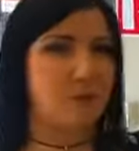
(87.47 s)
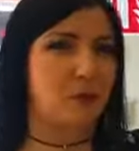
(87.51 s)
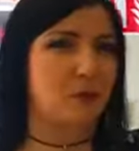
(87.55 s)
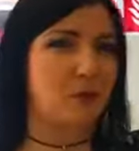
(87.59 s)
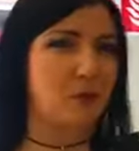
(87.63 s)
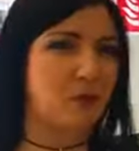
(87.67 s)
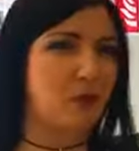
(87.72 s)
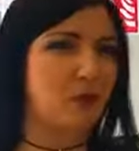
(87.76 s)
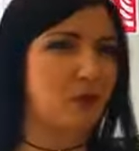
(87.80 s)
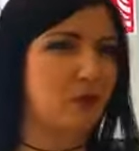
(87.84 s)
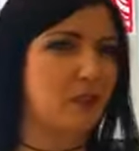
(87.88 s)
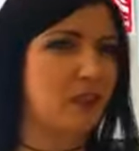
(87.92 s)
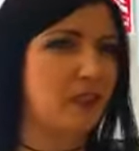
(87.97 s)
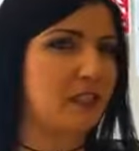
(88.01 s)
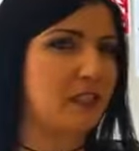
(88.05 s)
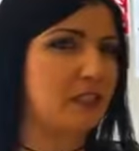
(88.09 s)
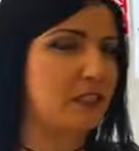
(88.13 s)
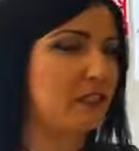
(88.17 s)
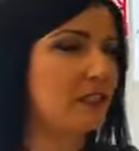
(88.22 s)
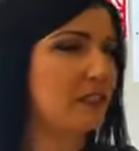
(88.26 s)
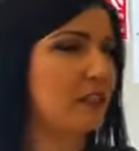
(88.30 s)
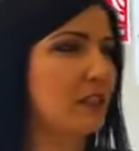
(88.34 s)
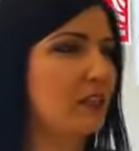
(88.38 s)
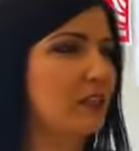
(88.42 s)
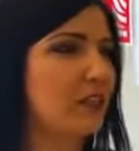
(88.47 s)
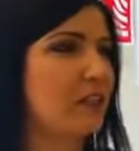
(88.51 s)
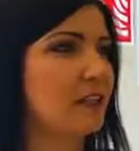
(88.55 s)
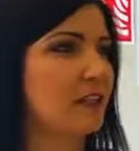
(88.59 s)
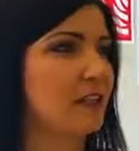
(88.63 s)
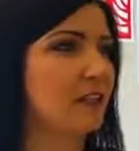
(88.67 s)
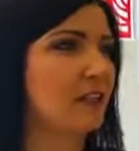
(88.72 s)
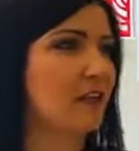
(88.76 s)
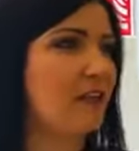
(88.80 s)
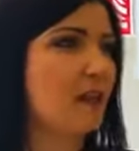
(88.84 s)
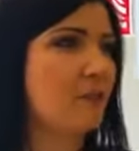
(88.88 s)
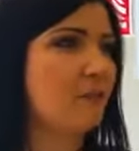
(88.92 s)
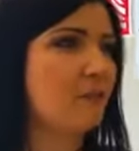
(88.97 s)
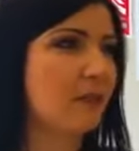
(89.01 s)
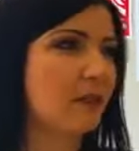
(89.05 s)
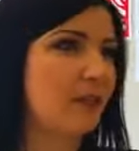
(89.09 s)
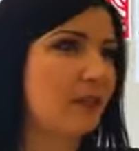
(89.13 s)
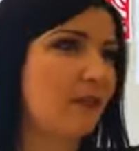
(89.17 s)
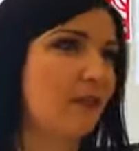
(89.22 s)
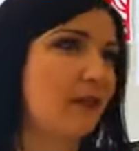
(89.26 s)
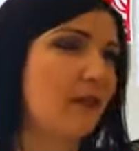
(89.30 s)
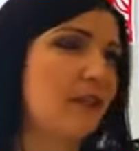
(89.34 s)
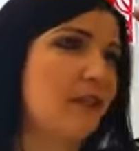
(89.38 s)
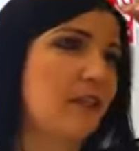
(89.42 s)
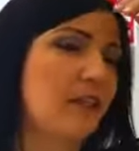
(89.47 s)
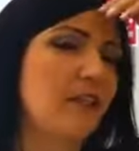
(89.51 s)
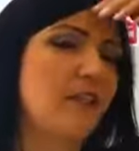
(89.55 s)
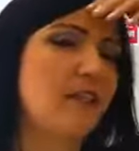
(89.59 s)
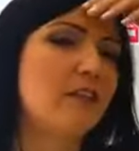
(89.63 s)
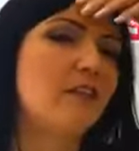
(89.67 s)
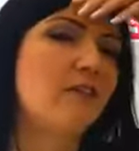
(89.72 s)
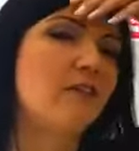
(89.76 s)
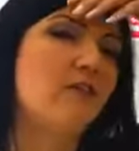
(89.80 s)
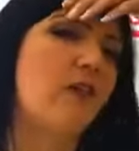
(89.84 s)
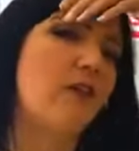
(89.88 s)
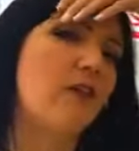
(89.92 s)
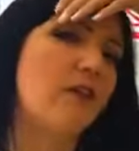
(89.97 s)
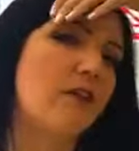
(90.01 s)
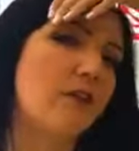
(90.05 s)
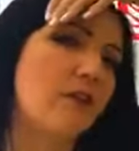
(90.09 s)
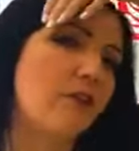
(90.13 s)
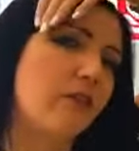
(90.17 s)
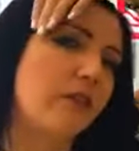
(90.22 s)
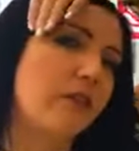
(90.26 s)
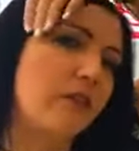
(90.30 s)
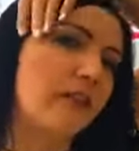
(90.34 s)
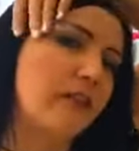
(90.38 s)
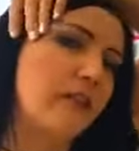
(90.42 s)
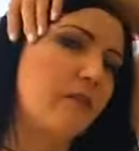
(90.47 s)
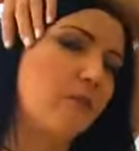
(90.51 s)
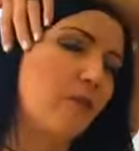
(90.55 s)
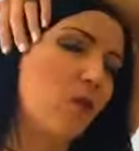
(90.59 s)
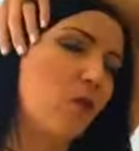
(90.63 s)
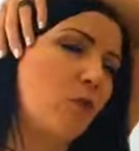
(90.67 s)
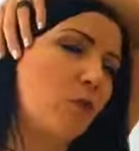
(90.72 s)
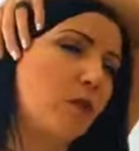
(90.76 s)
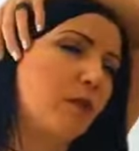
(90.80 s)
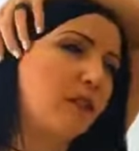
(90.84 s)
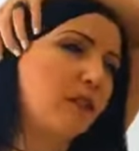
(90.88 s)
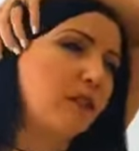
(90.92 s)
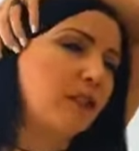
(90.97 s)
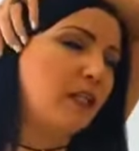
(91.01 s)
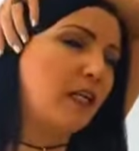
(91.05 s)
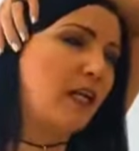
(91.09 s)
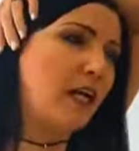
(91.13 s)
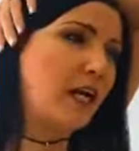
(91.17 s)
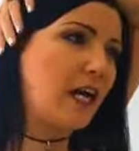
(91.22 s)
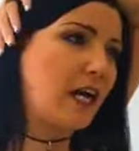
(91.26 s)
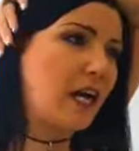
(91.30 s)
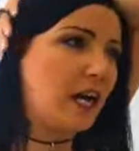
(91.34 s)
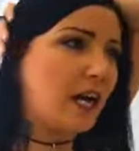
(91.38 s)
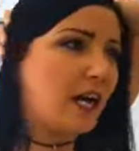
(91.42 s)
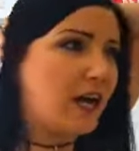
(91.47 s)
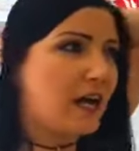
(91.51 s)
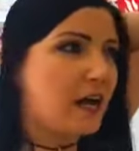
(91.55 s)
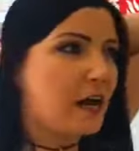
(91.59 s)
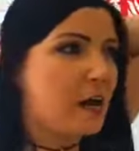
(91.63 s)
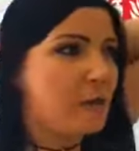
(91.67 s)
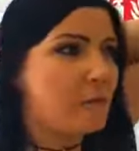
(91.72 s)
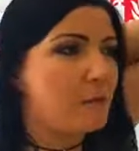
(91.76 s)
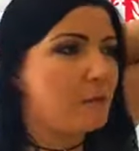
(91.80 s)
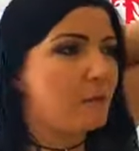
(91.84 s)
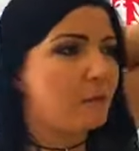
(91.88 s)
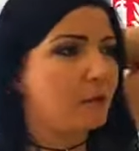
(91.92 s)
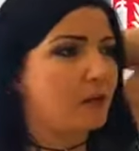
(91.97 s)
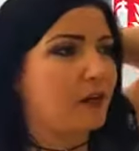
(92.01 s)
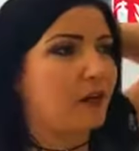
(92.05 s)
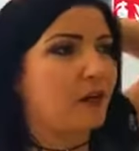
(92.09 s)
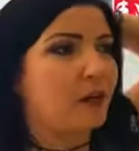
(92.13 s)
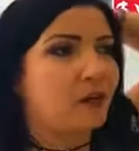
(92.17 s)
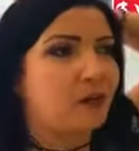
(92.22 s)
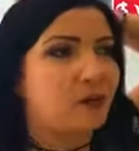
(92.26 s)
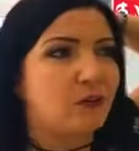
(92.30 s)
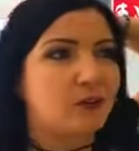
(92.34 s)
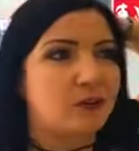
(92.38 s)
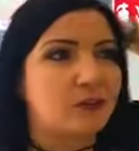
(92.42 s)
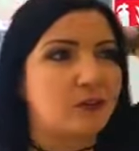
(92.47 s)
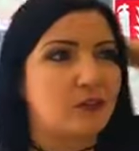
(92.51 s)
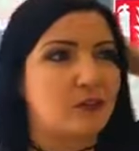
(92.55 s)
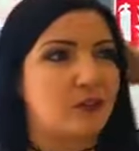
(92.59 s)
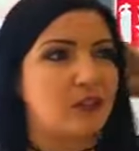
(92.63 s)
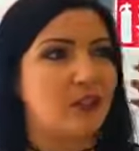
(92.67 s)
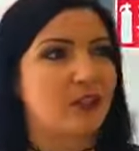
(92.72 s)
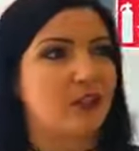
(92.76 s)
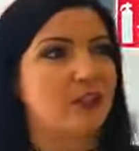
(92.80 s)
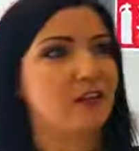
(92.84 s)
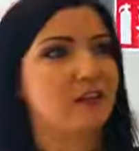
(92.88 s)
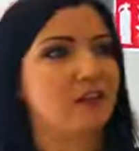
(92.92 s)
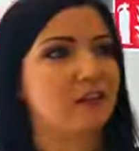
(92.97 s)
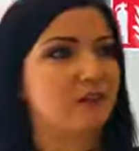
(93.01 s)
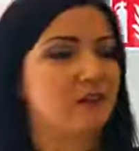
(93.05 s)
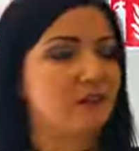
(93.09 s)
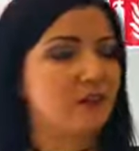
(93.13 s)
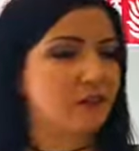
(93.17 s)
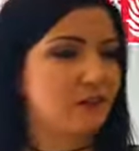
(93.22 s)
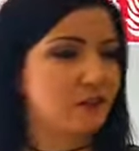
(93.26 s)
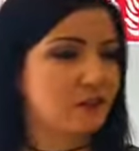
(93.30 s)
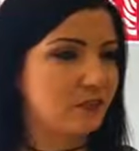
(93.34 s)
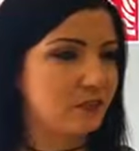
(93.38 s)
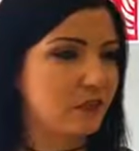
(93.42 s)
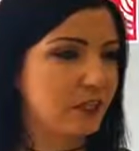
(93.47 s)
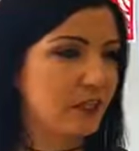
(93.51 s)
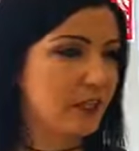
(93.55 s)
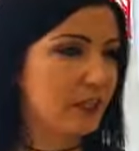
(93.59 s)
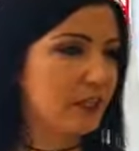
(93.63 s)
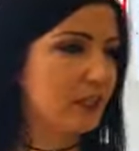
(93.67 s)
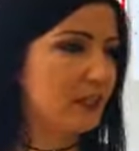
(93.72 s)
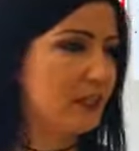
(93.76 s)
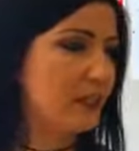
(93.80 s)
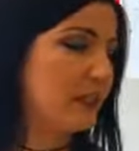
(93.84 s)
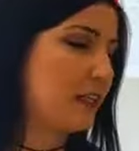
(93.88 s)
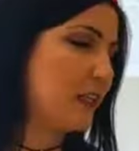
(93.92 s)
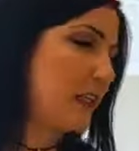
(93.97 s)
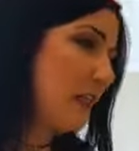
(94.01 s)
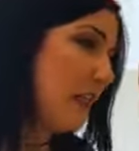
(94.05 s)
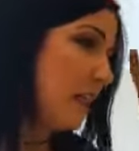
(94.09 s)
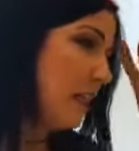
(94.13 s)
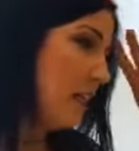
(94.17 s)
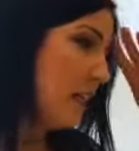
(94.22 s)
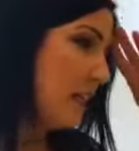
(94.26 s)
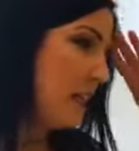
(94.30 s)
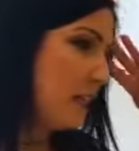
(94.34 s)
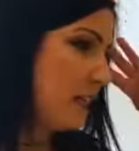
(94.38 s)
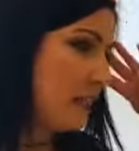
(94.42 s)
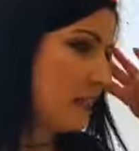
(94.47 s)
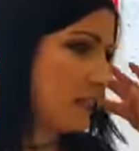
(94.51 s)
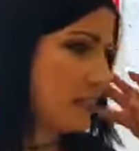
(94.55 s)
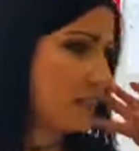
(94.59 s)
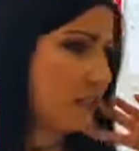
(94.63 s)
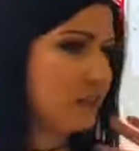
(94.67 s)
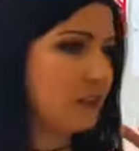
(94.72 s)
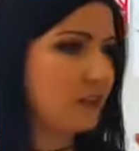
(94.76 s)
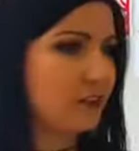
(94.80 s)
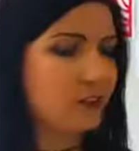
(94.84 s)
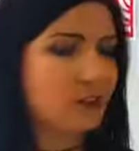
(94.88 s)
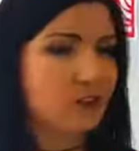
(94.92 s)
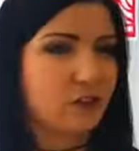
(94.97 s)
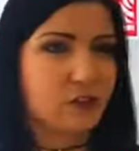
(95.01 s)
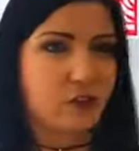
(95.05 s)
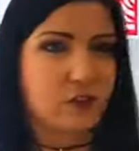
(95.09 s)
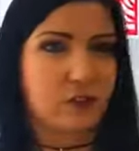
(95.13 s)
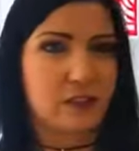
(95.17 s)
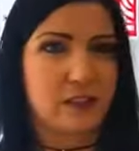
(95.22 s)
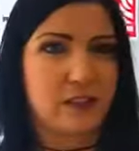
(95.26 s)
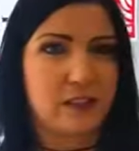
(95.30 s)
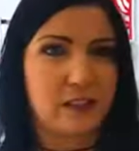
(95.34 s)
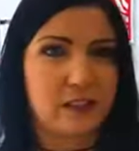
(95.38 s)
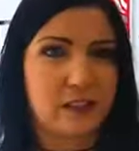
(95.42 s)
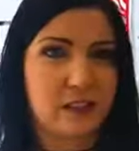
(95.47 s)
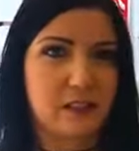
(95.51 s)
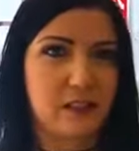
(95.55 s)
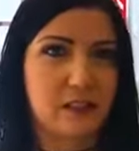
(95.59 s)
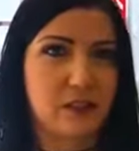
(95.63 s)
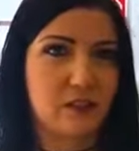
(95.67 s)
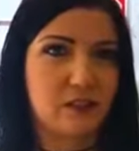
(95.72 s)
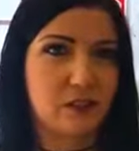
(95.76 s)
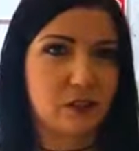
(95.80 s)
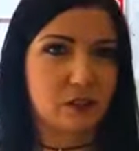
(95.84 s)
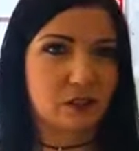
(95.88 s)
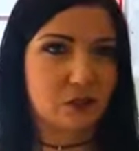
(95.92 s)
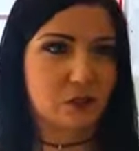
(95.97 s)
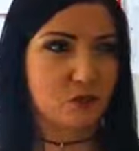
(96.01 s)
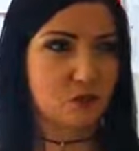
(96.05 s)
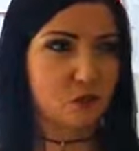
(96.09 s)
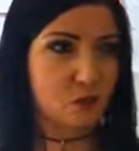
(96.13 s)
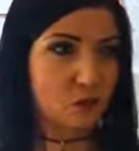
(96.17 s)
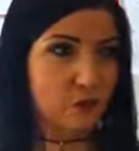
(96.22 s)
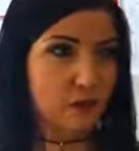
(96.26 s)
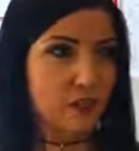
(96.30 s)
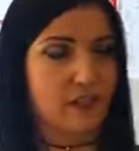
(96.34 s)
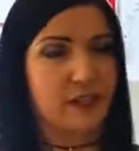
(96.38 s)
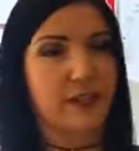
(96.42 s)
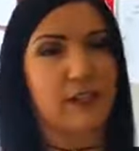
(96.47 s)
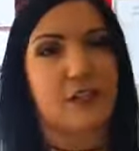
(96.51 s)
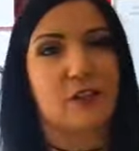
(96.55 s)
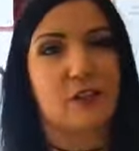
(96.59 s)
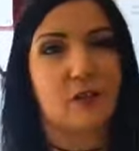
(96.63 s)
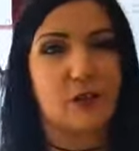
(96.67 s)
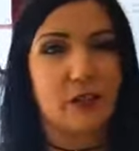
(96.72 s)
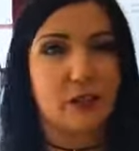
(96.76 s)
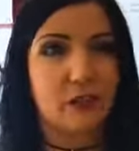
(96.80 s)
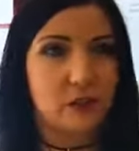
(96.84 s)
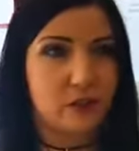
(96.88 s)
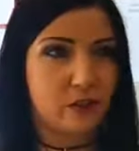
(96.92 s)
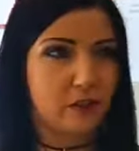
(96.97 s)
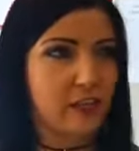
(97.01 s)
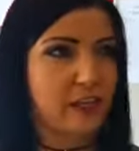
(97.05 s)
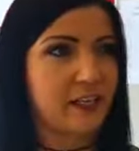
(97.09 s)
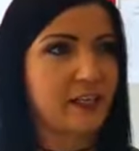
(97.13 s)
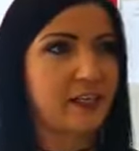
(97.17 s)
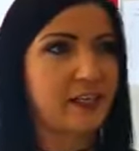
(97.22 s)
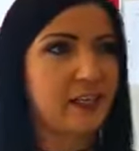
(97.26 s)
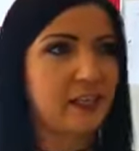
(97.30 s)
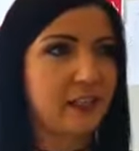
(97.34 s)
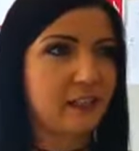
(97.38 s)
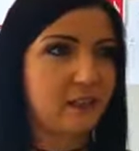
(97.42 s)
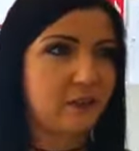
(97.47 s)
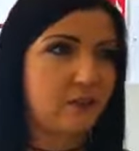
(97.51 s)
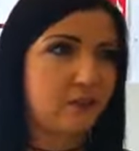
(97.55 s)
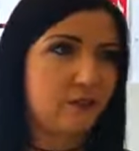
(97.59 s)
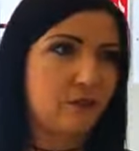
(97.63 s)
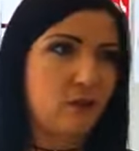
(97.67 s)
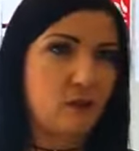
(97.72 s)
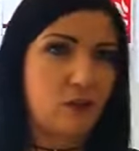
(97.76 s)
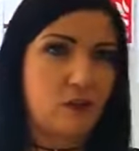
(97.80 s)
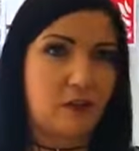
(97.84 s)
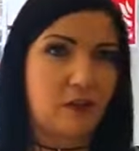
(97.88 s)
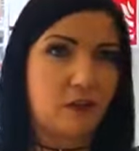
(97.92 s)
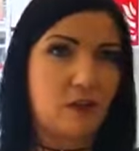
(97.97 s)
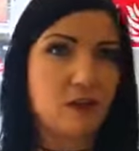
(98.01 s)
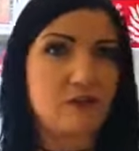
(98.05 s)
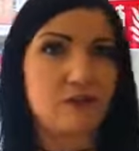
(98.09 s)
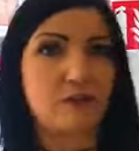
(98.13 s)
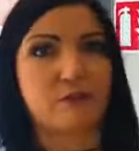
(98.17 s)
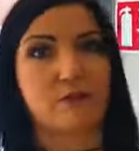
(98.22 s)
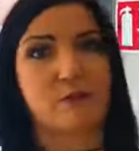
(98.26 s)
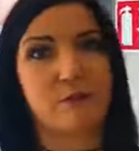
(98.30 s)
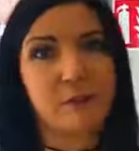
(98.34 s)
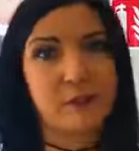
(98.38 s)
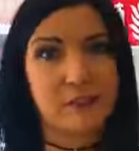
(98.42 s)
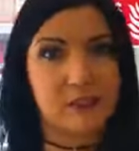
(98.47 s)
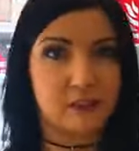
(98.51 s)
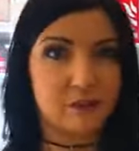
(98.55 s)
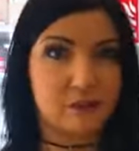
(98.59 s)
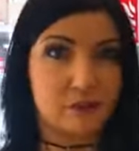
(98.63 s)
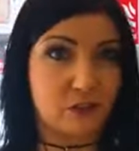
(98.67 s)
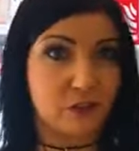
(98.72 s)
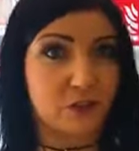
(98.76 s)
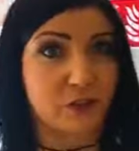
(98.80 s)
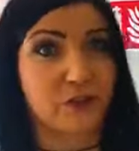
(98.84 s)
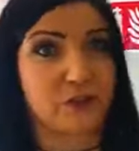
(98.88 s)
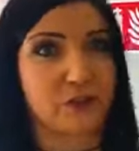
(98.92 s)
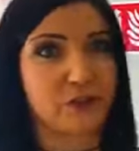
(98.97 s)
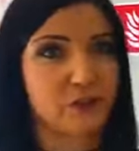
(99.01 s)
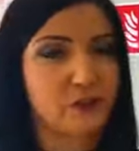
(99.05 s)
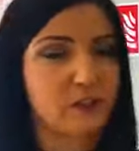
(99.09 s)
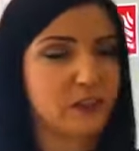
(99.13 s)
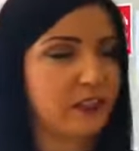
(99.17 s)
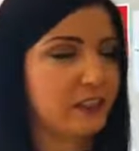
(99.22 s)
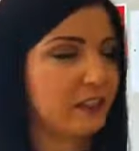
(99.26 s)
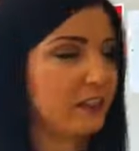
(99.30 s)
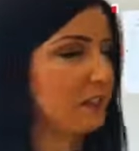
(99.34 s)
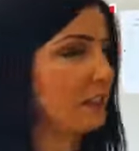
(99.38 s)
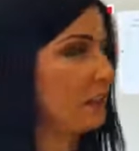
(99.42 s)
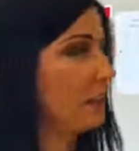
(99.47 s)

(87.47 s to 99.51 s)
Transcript: broken trees, there's a lot of that happening around in the forestries at the moment. But I can also see a lot of like trees that are just growing naturally, organically, falling off of bits of another tree and